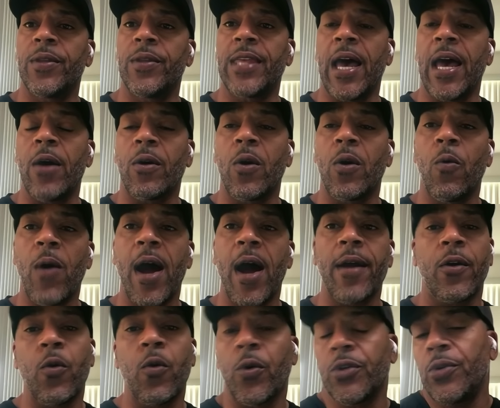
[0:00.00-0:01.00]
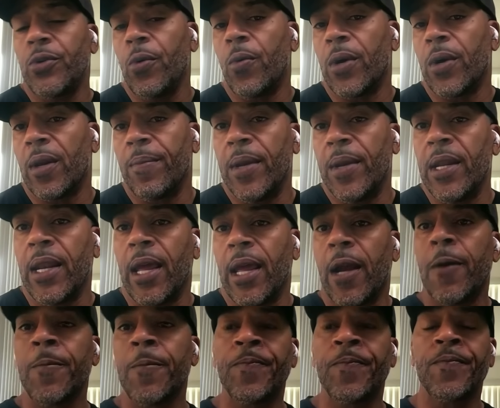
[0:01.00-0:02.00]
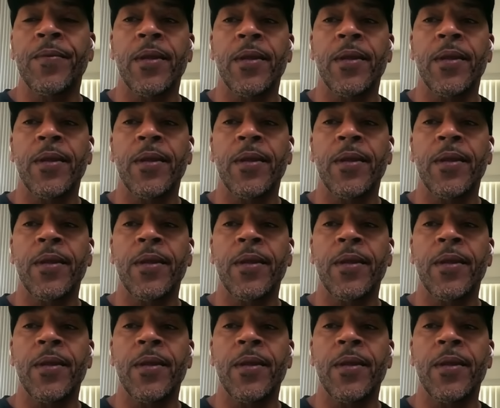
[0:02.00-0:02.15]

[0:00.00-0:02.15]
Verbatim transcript: without Kawhi. Of course, you want him in there.